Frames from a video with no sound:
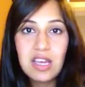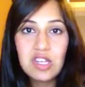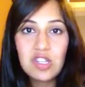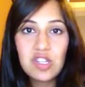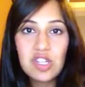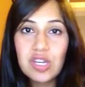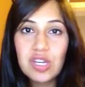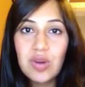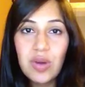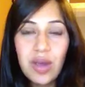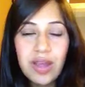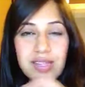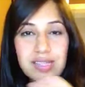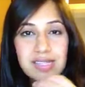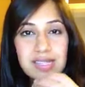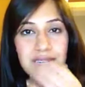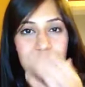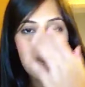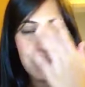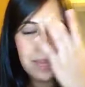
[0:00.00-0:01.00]
She
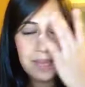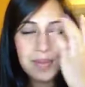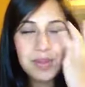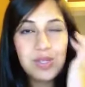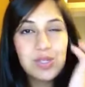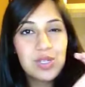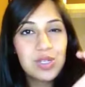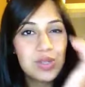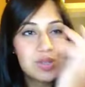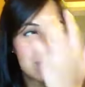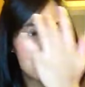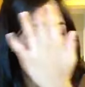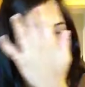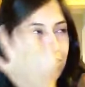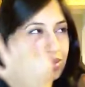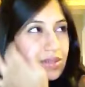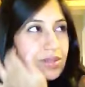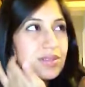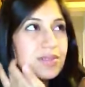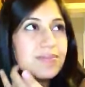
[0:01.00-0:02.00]
grinds it up
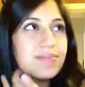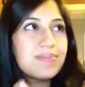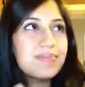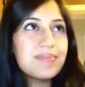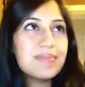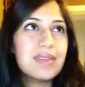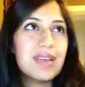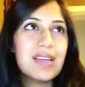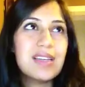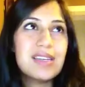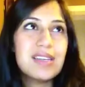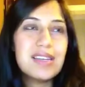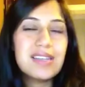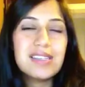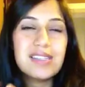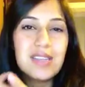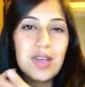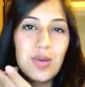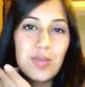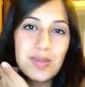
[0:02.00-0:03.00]
into,
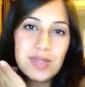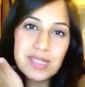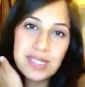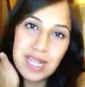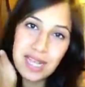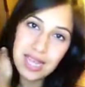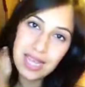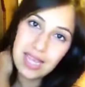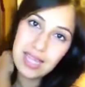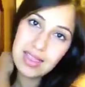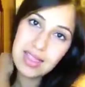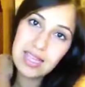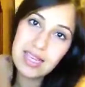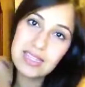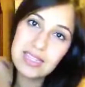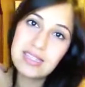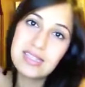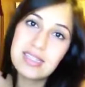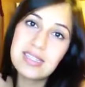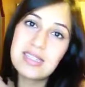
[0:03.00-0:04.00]
it's almost like the
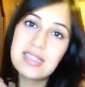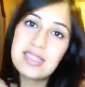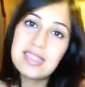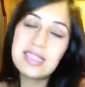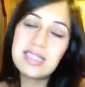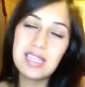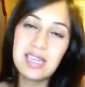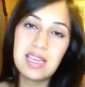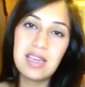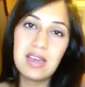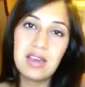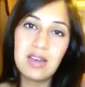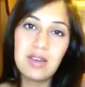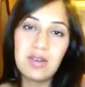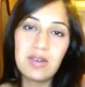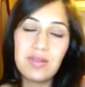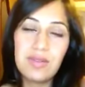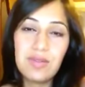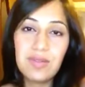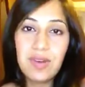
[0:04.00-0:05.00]
consistency
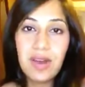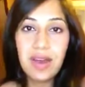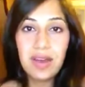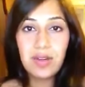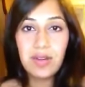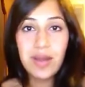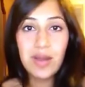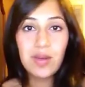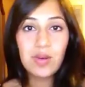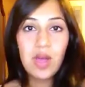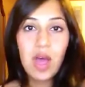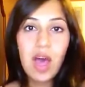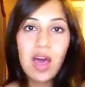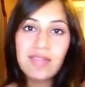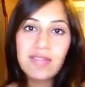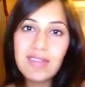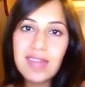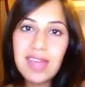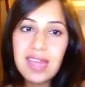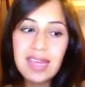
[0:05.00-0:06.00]
of ground
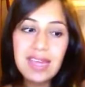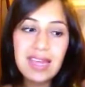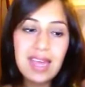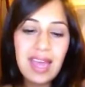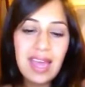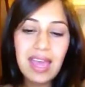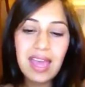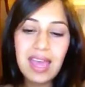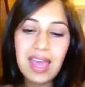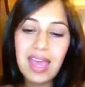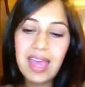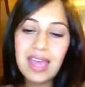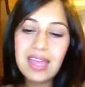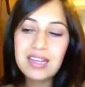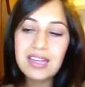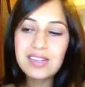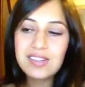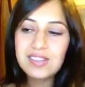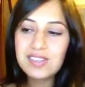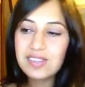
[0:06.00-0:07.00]
coffee,
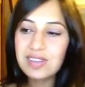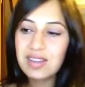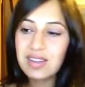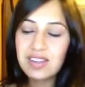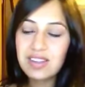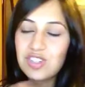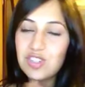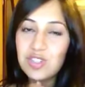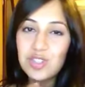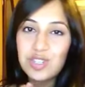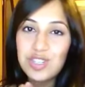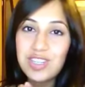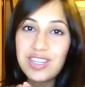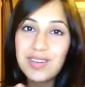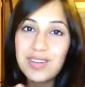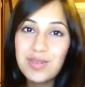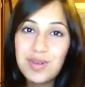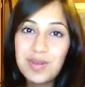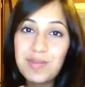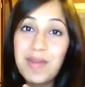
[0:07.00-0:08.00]
and
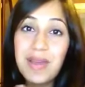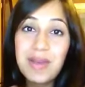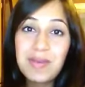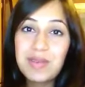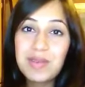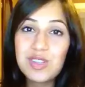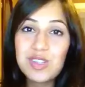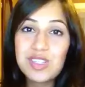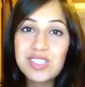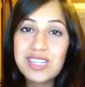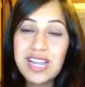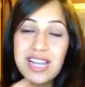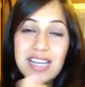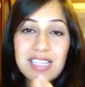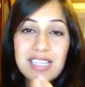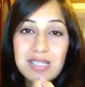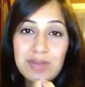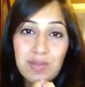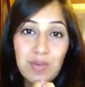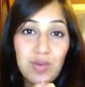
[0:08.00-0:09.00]
she would make me just take
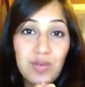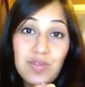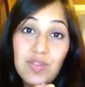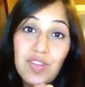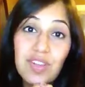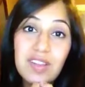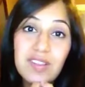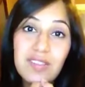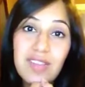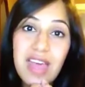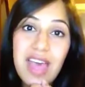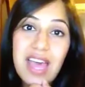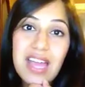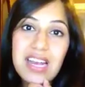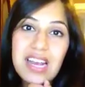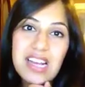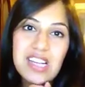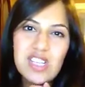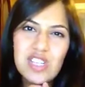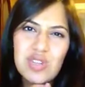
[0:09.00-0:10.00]
a spoonful of that
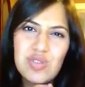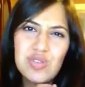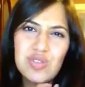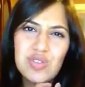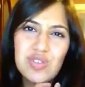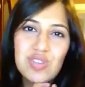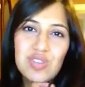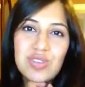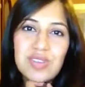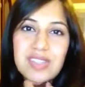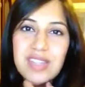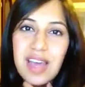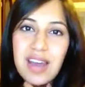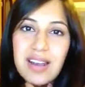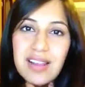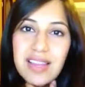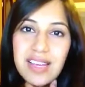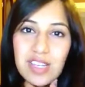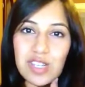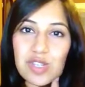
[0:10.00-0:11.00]
and chew. It's kind
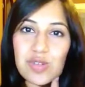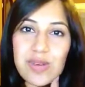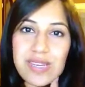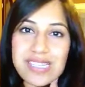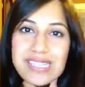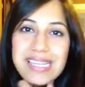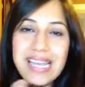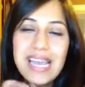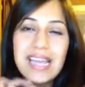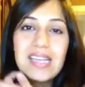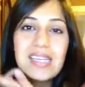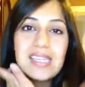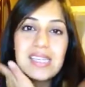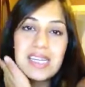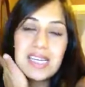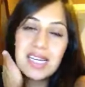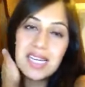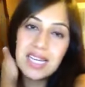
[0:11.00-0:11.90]
of like chewing sand,